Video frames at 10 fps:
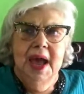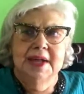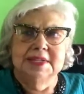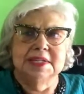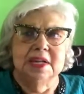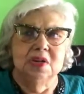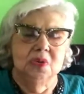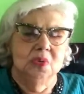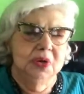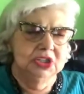asking
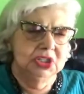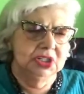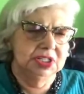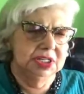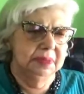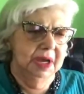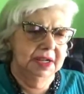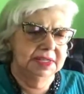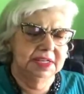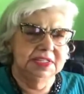you questions
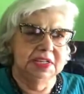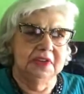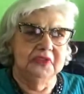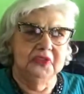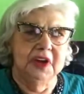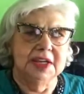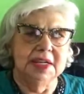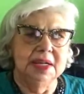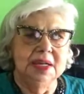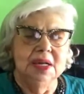about a distant
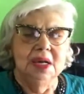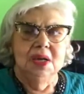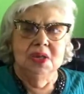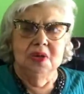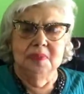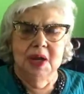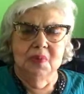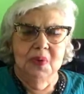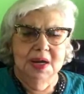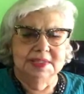friend. You
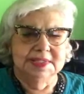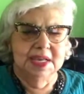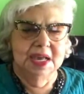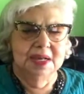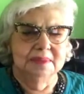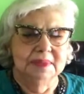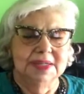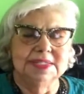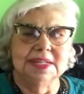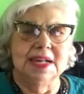might want to say,
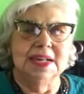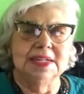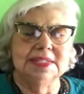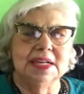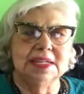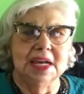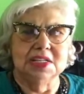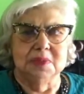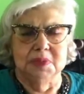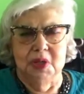my psychic said
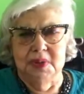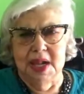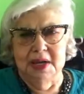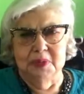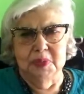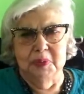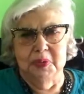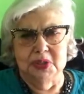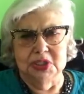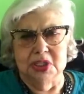not to blow it out of
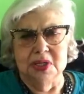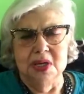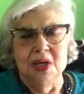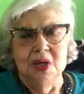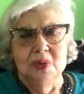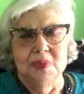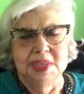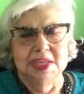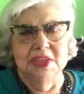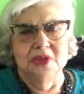proportion
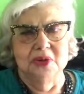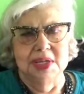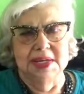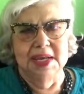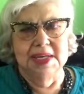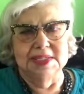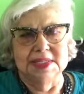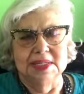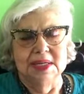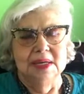within 30
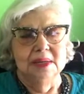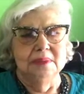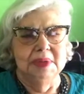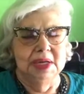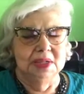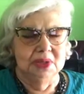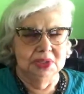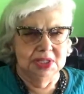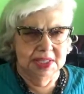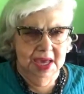days. Be
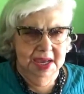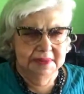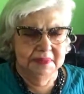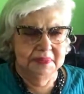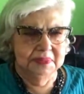alert to that.